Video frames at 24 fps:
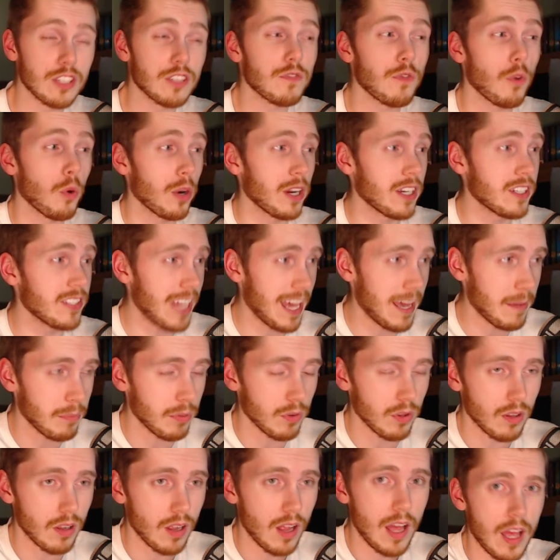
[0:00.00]
For
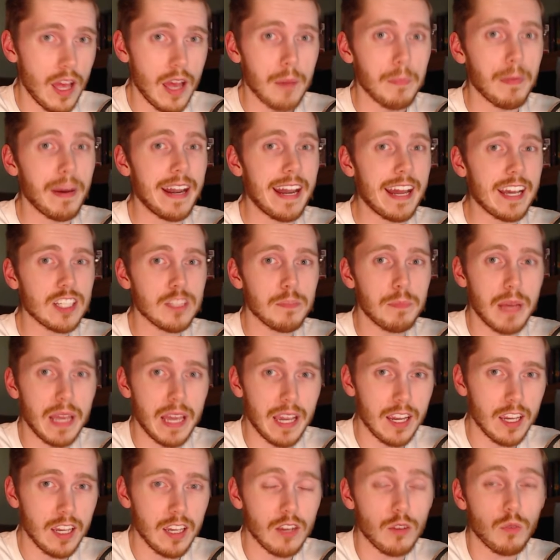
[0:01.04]
example, my next
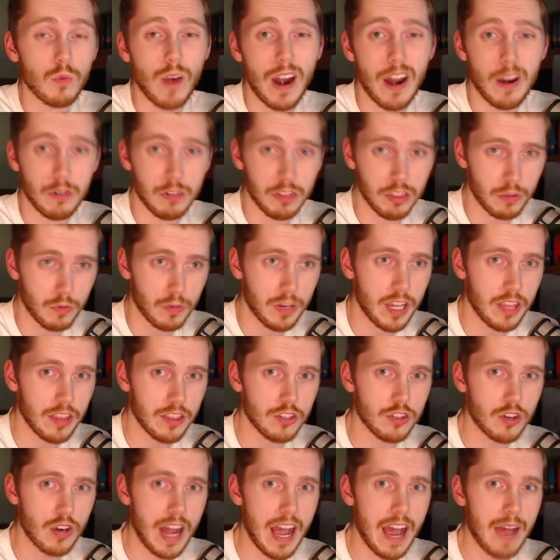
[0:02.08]
pick, round 3 of the
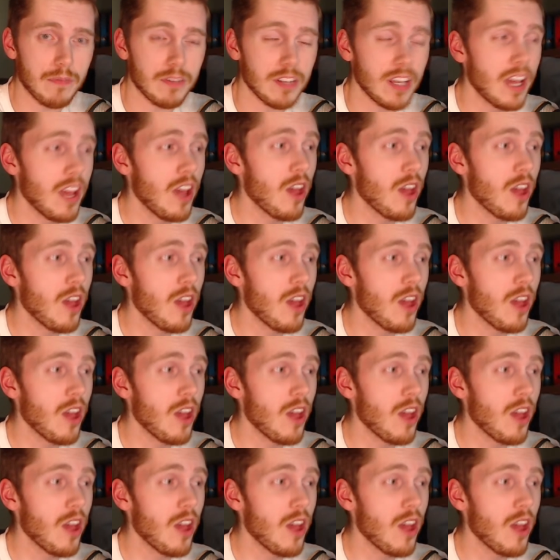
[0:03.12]
draft,